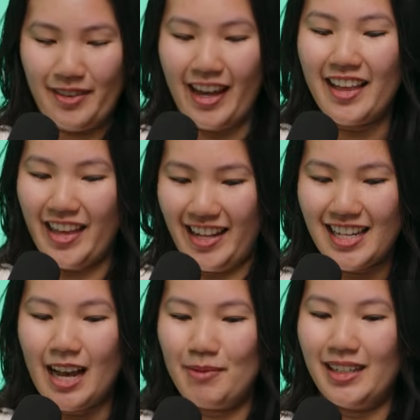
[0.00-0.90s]
like that's
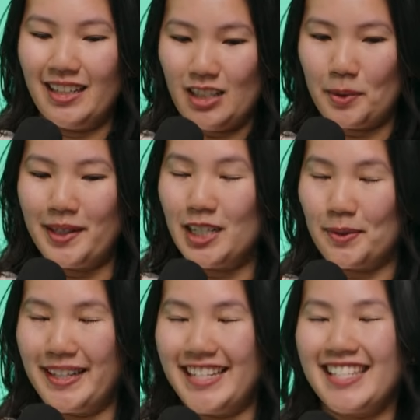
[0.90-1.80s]
happening in
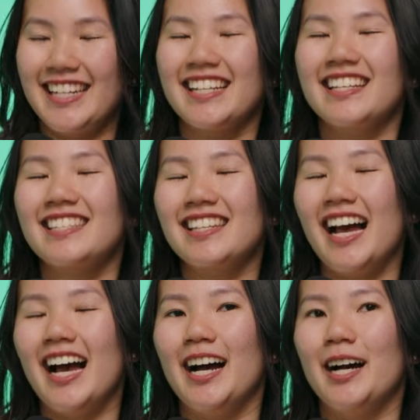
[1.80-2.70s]
2026.
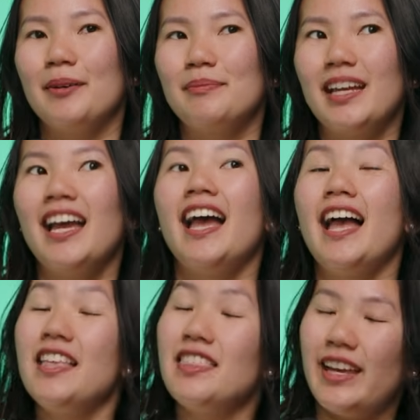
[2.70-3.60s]
And
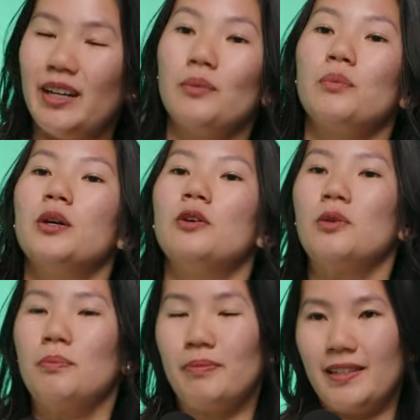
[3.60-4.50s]
then
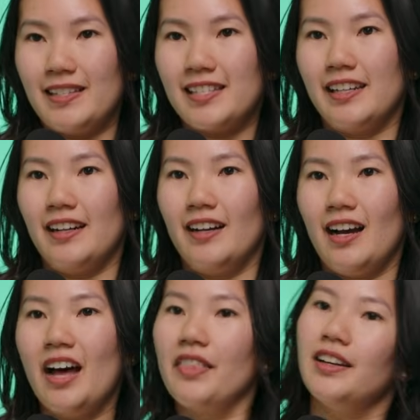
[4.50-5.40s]
we'll consider
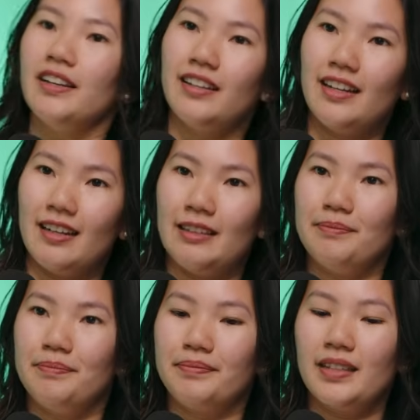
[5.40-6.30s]
other
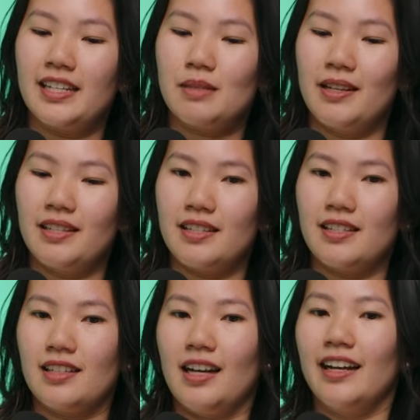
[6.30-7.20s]

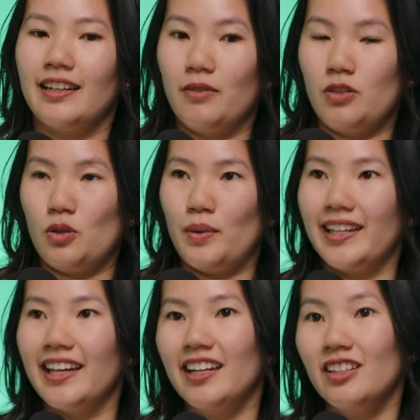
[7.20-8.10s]
expenses like do we
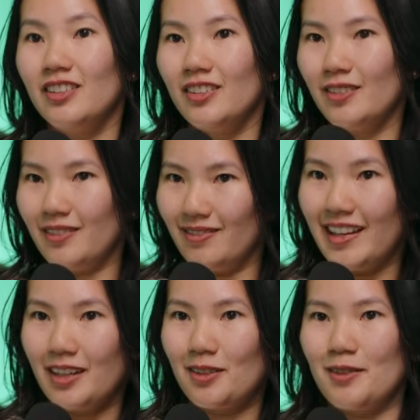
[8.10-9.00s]
get a new
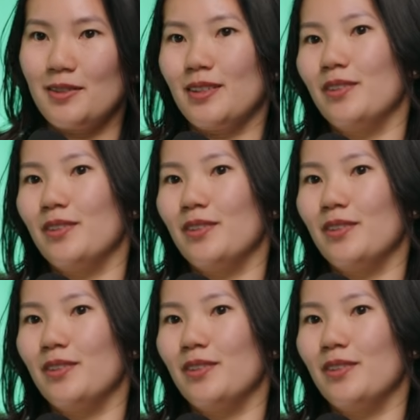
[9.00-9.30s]
Land Cruiser,